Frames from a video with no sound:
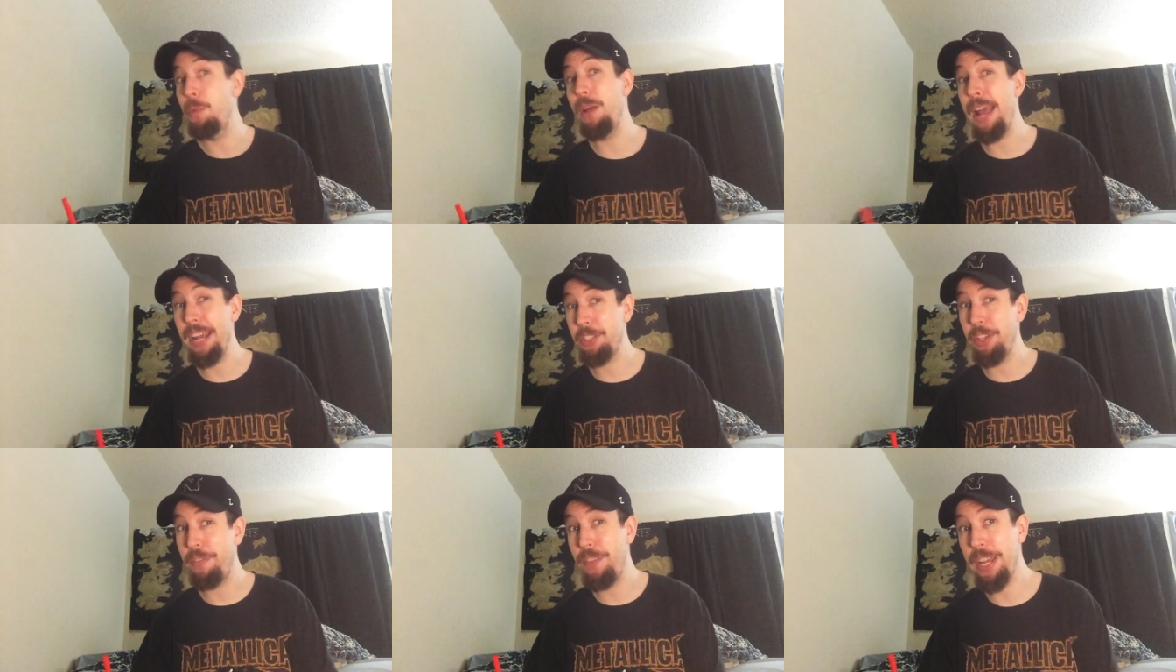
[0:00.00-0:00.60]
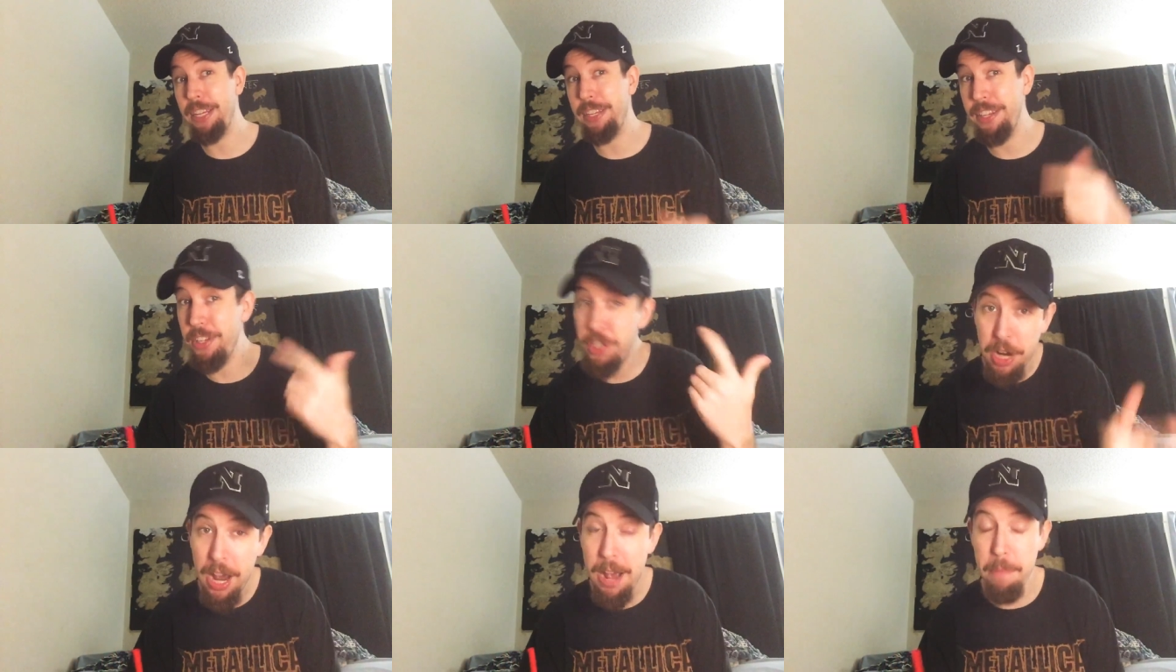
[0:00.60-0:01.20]
what actually affected
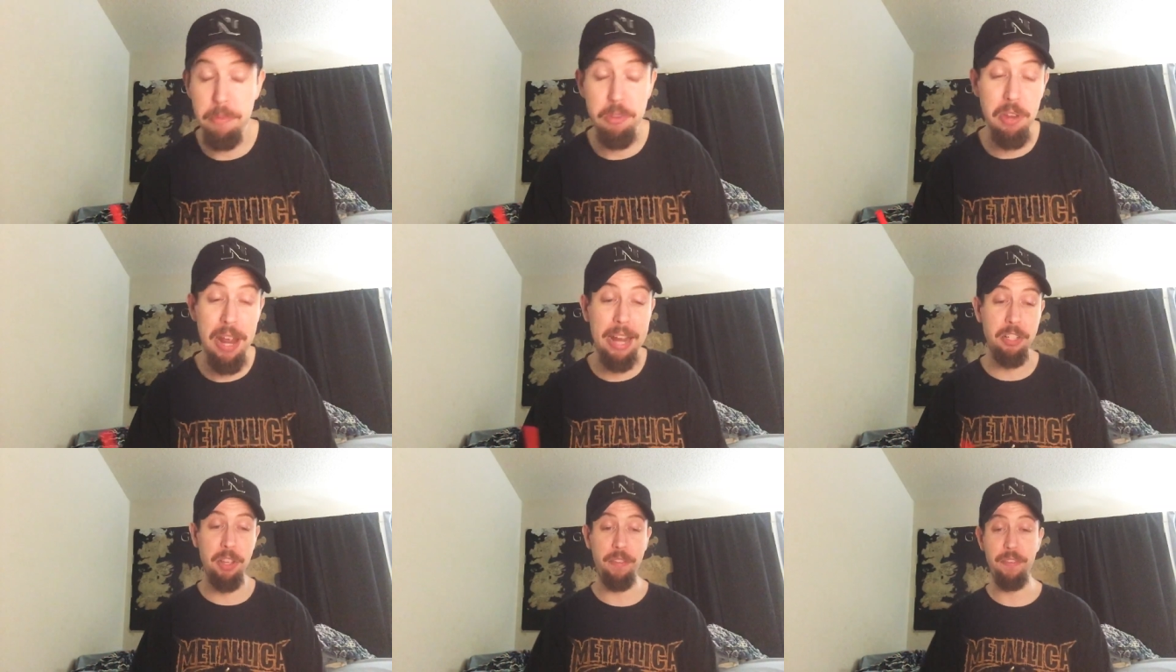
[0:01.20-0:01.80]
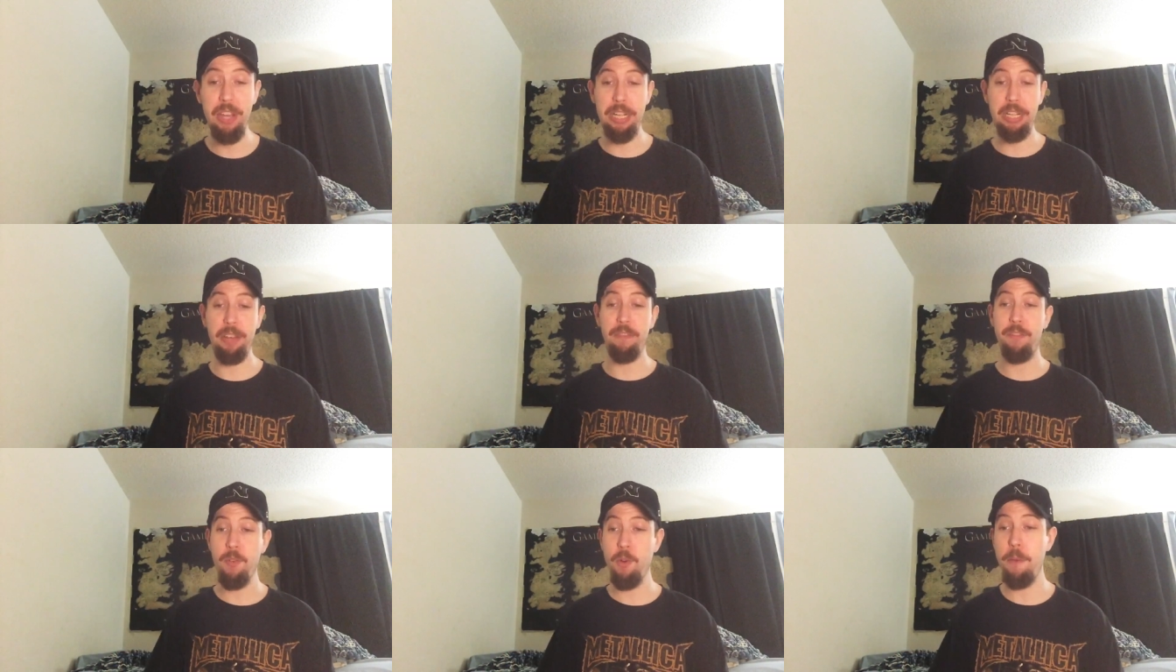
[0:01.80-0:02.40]
jobs, what actually
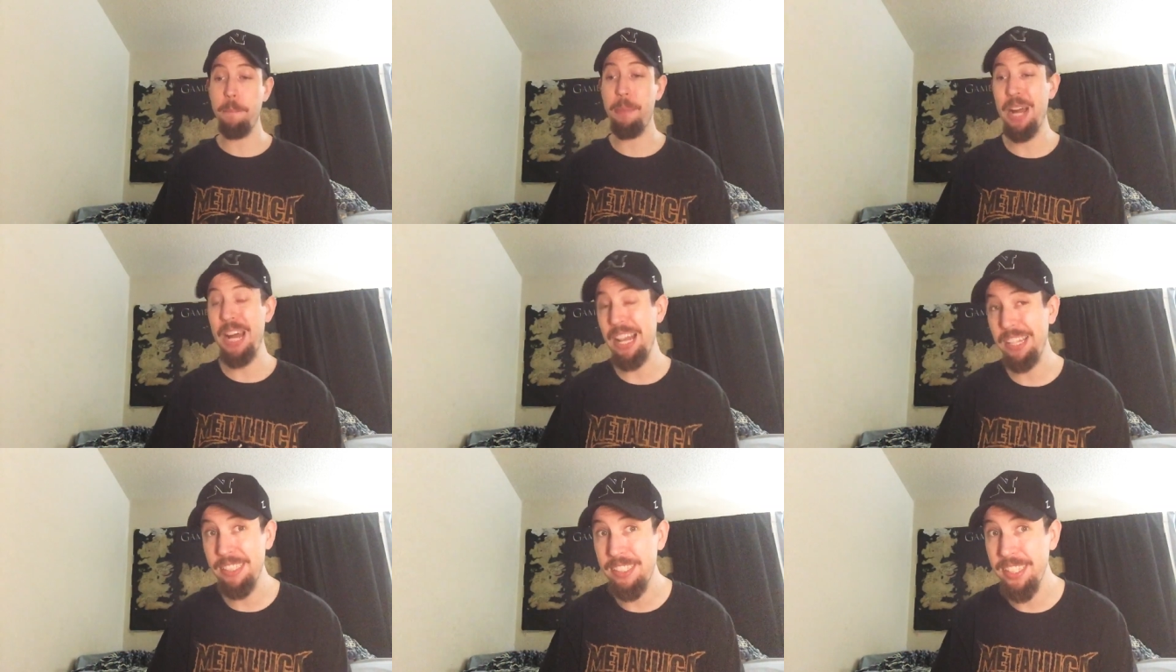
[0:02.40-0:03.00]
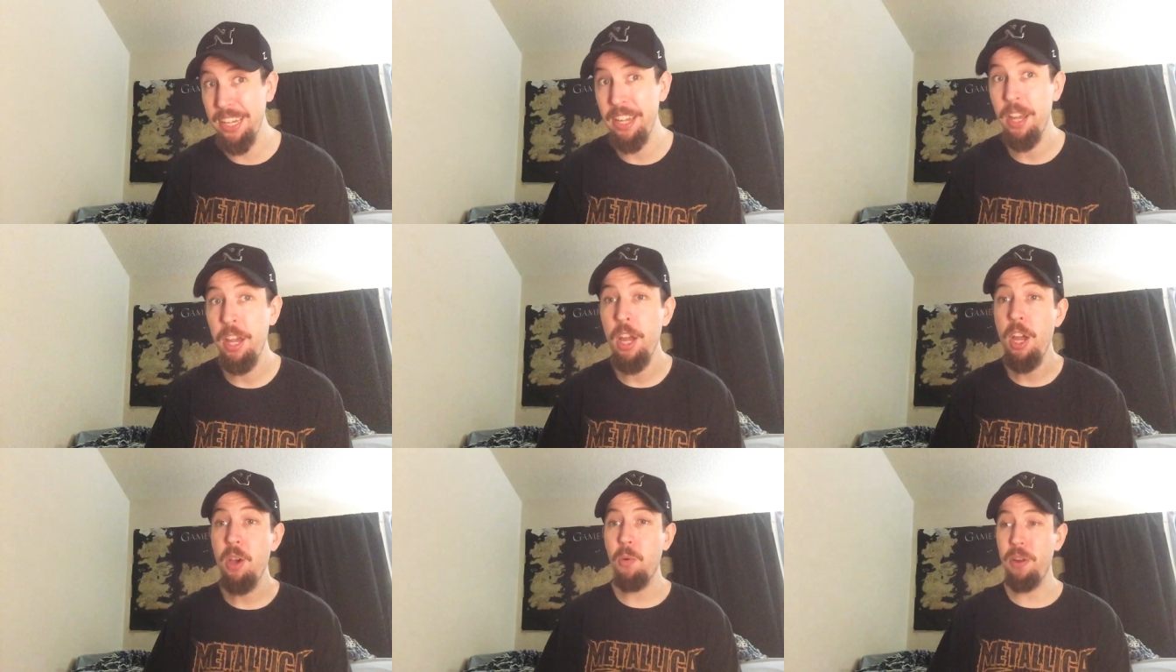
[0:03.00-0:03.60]
affected foreign policy,
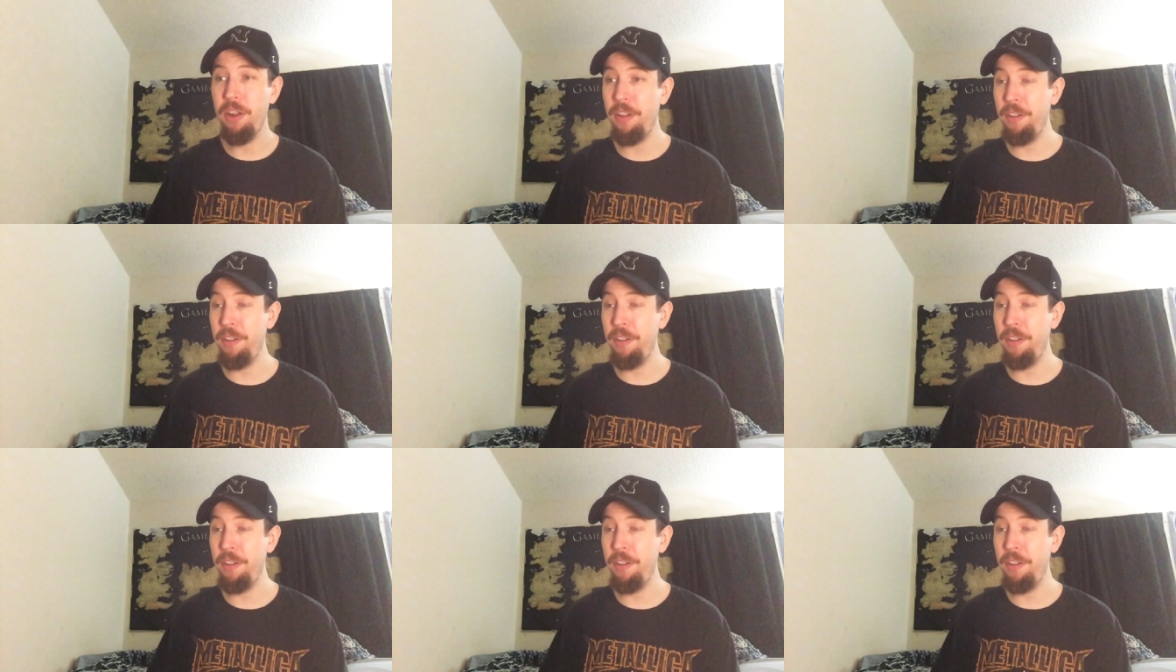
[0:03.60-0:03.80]
what